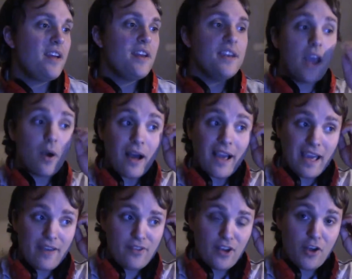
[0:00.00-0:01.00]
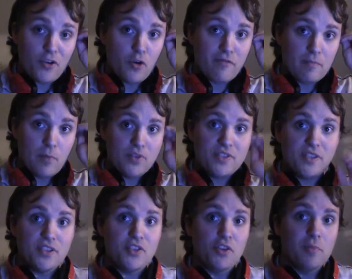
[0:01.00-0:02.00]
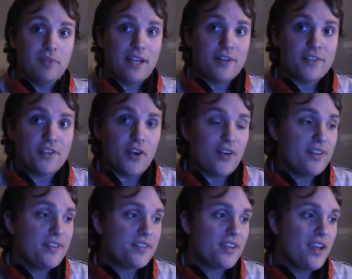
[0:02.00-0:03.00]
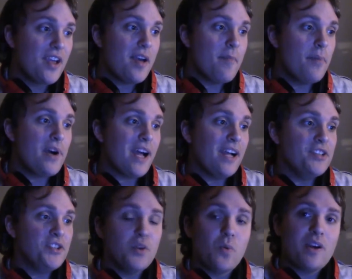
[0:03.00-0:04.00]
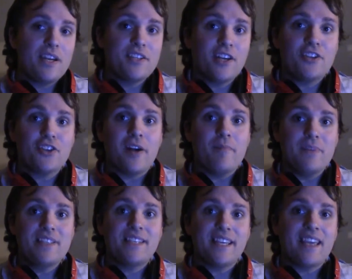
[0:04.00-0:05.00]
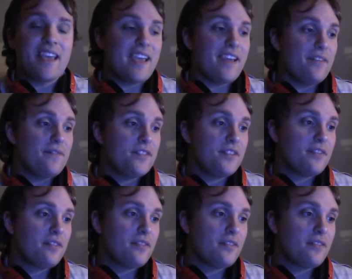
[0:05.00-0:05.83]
Now, I haven't gone over most of the two-player songs, but I do want to touch on Mystic Caves.